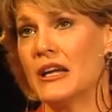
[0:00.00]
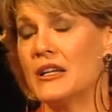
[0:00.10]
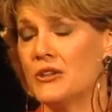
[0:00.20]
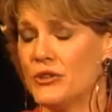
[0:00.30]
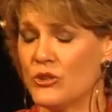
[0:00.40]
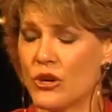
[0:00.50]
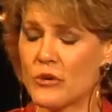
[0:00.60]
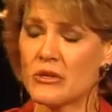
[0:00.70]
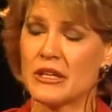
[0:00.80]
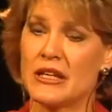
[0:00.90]
In New
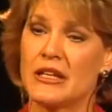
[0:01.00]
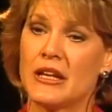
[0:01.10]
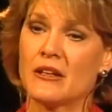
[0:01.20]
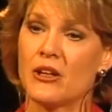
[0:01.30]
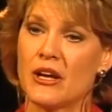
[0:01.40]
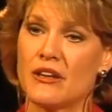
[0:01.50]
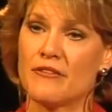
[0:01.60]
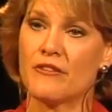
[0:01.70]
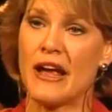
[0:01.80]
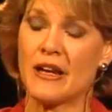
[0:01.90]
York, a lady named Claudia
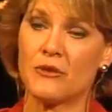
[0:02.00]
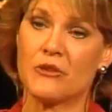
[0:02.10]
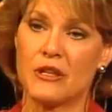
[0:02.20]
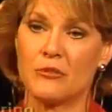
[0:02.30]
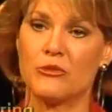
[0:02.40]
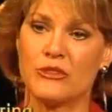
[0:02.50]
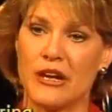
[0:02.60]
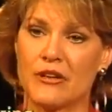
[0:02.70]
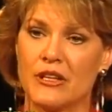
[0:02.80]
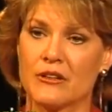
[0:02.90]
Frank, who then moved
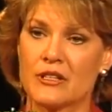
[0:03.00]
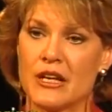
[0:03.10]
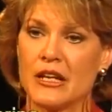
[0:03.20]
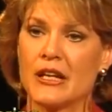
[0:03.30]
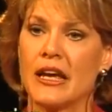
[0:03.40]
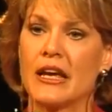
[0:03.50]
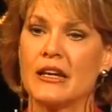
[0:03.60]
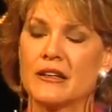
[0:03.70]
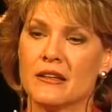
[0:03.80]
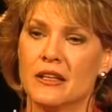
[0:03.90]
out here to
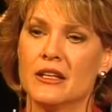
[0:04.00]
L.A. And